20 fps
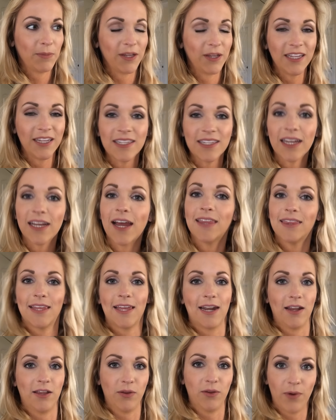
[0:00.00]
but at least I got
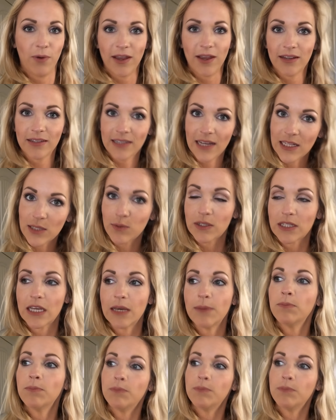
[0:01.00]
that out of the way, because that's what's